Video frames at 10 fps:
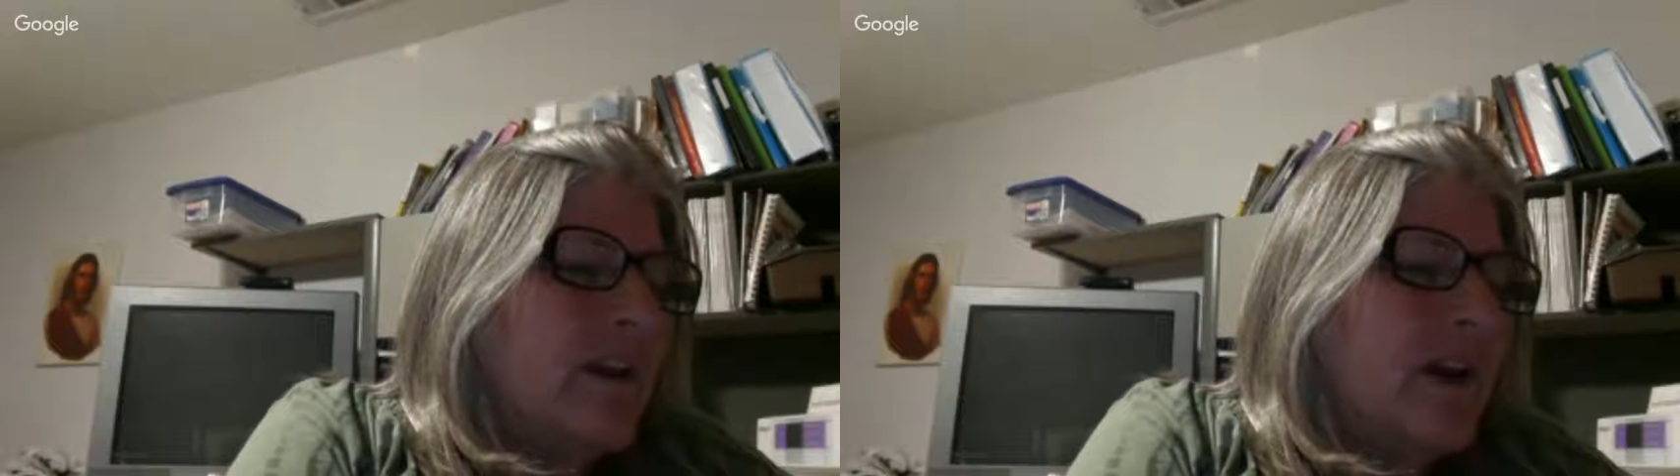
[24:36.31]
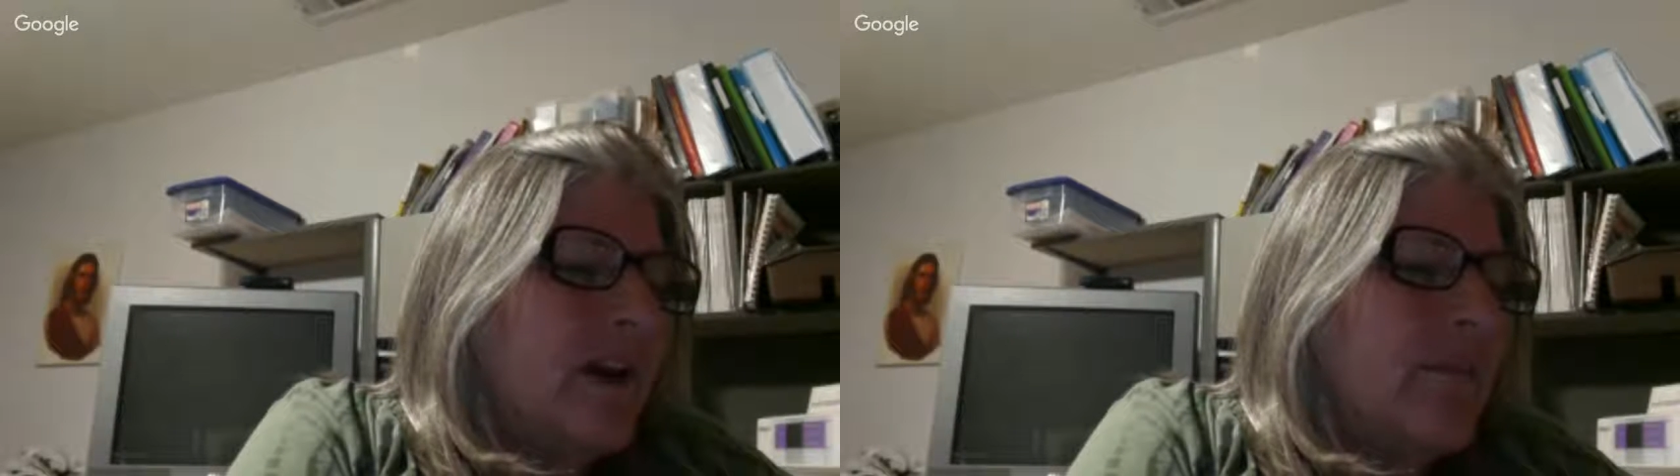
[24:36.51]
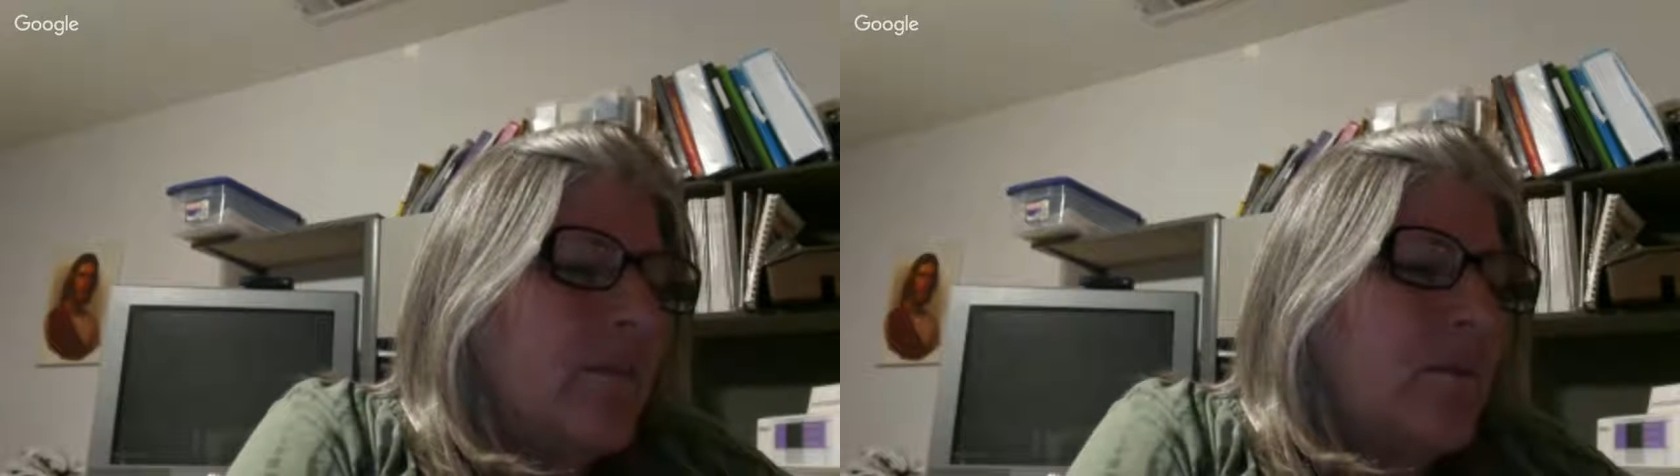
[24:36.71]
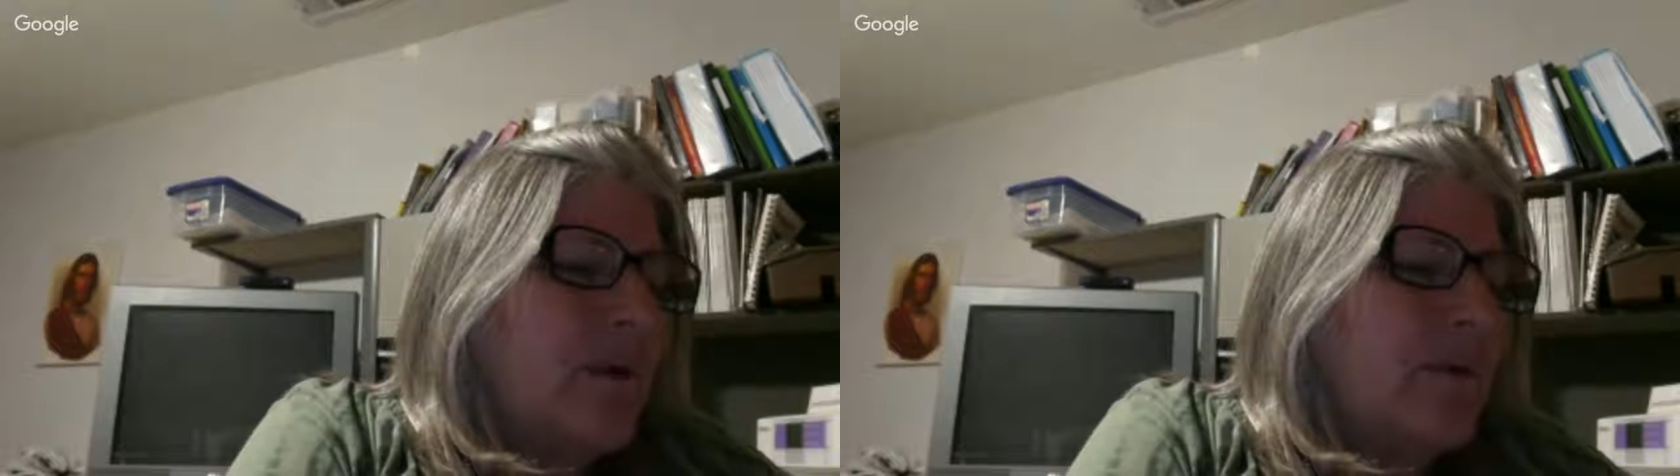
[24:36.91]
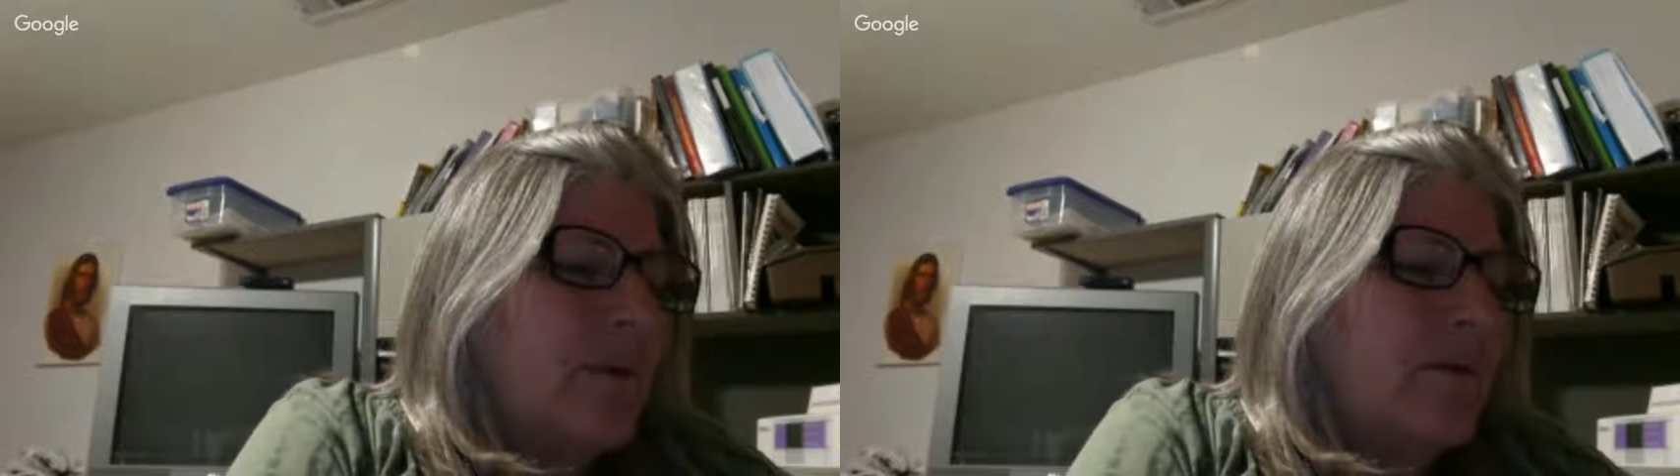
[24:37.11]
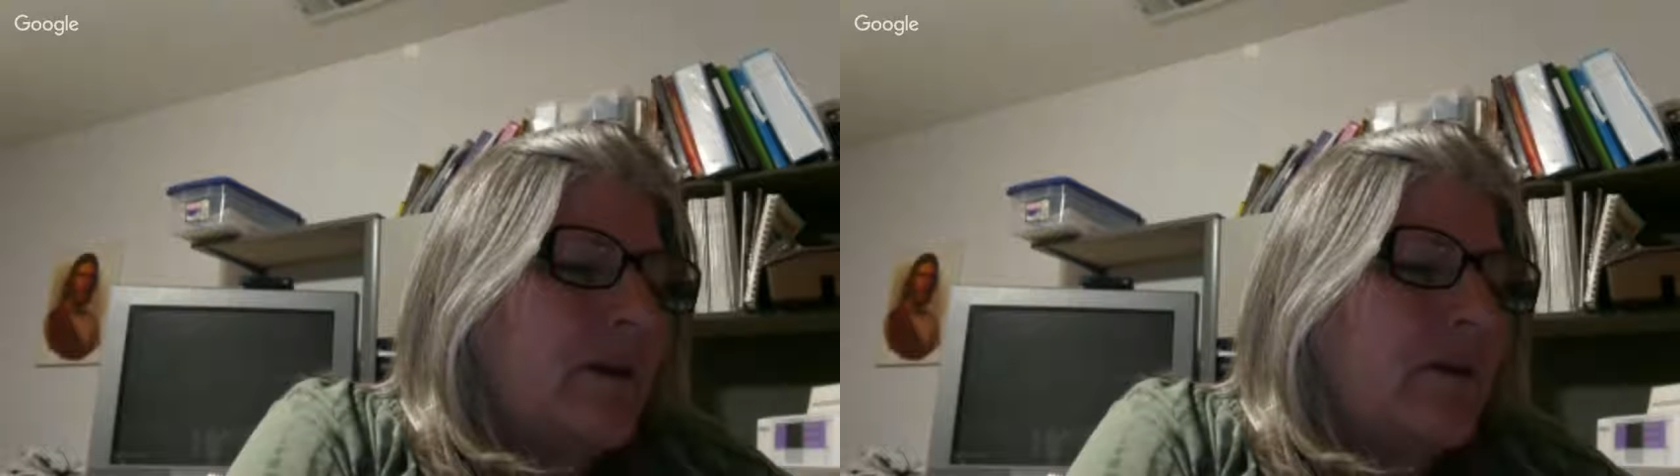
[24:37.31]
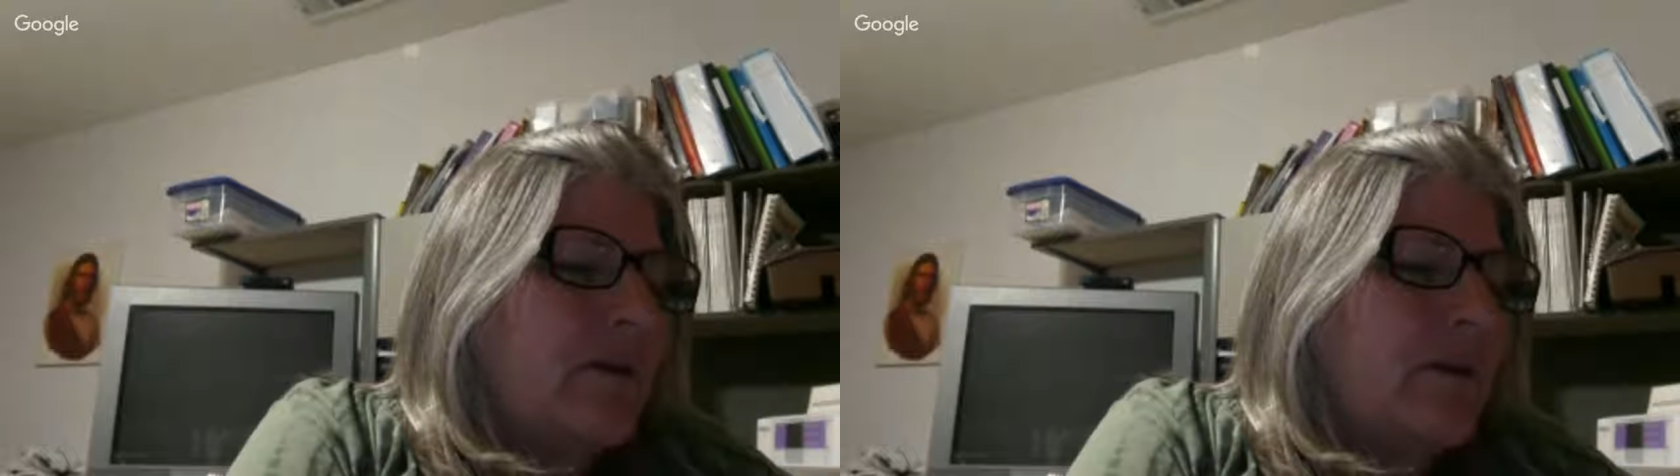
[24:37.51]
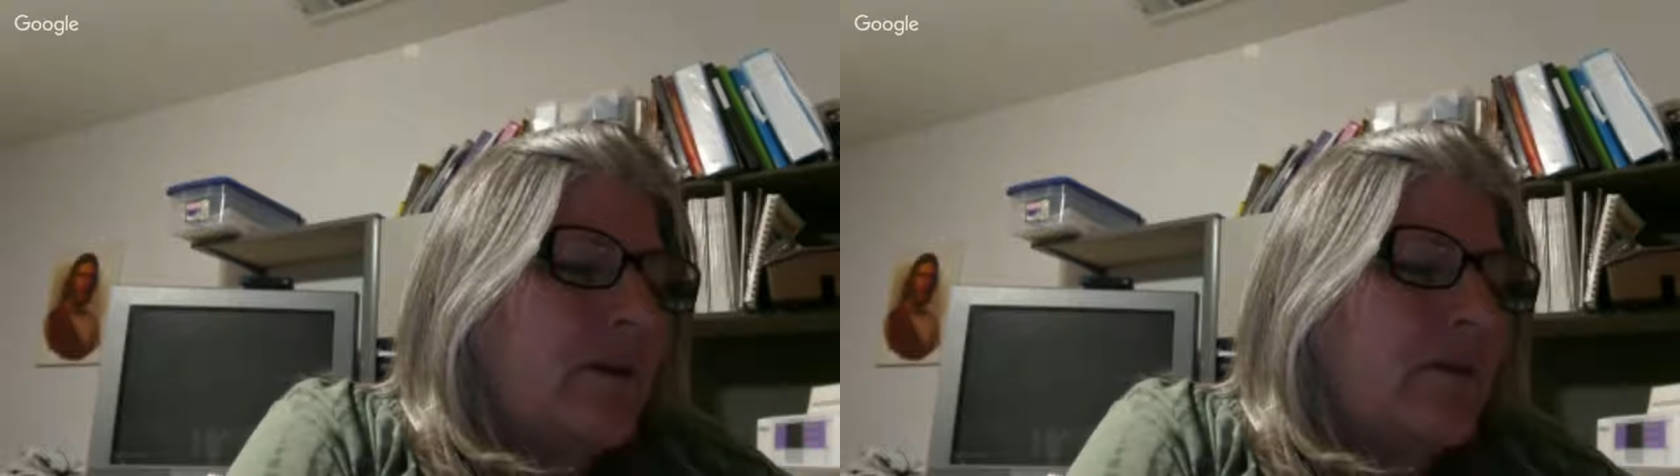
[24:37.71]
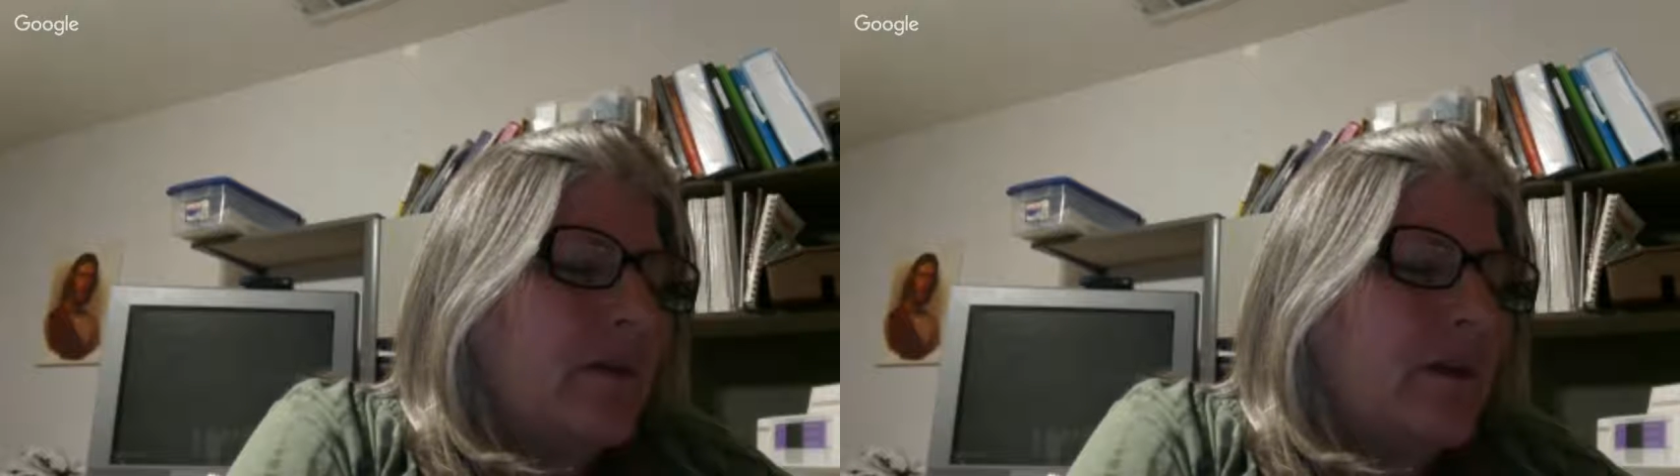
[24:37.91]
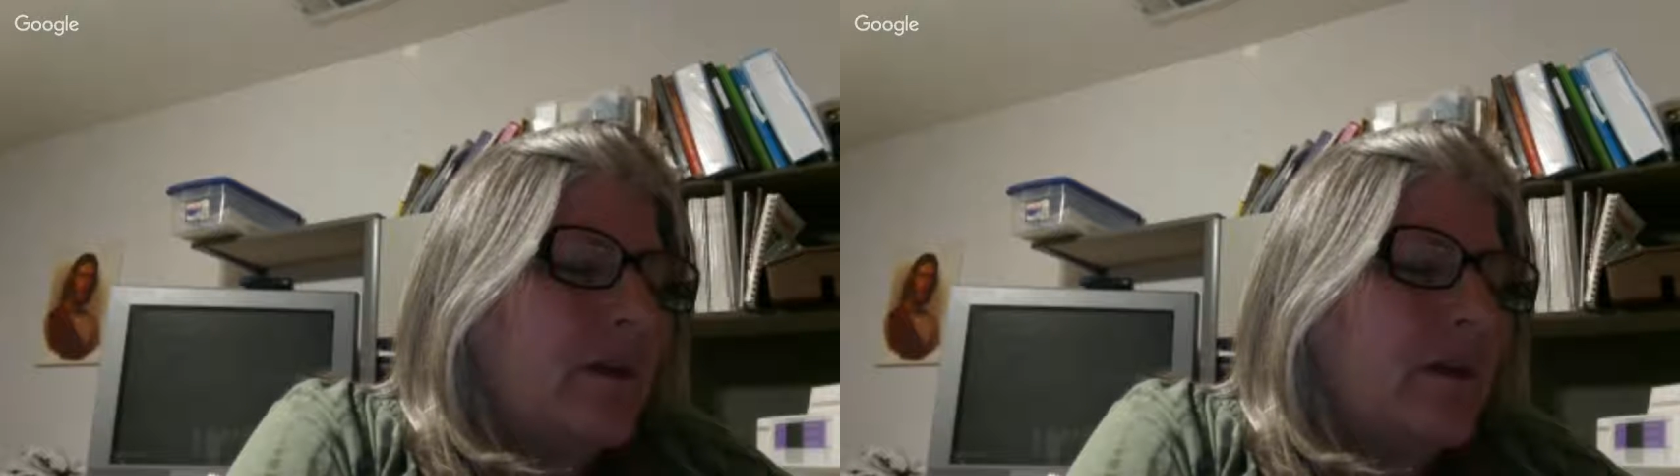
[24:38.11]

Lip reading: I got 0.333.